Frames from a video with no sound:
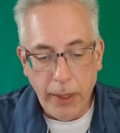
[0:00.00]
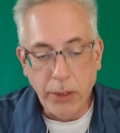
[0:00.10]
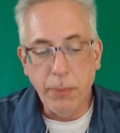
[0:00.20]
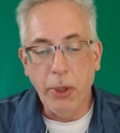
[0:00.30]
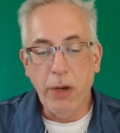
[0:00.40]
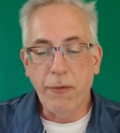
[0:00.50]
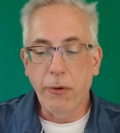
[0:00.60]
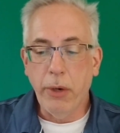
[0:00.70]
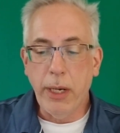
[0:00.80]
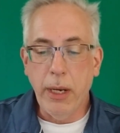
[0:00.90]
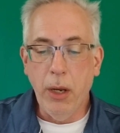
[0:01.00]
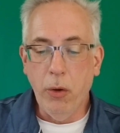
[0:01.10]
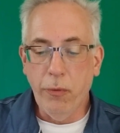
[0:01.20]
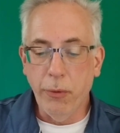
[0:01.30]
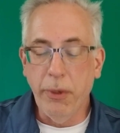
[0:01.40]
That's about it for right
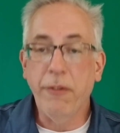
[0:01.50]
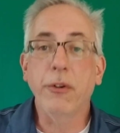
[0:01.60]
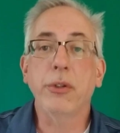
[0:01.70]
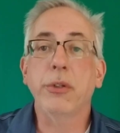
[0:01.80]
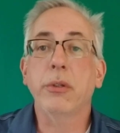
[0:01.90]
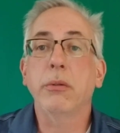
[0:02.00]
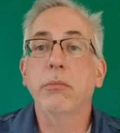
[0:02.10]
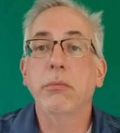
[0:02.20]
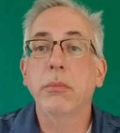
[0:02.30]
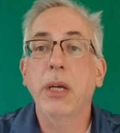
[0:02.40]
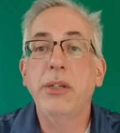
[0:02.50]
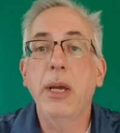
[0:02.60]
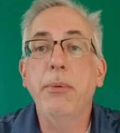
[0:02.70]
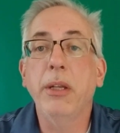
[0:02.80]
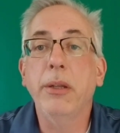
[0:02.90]
now for my first
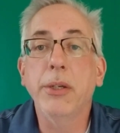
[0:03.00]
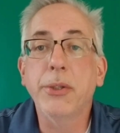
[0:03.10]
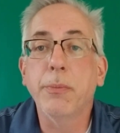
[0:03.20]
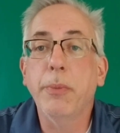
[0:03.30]
attempt at this.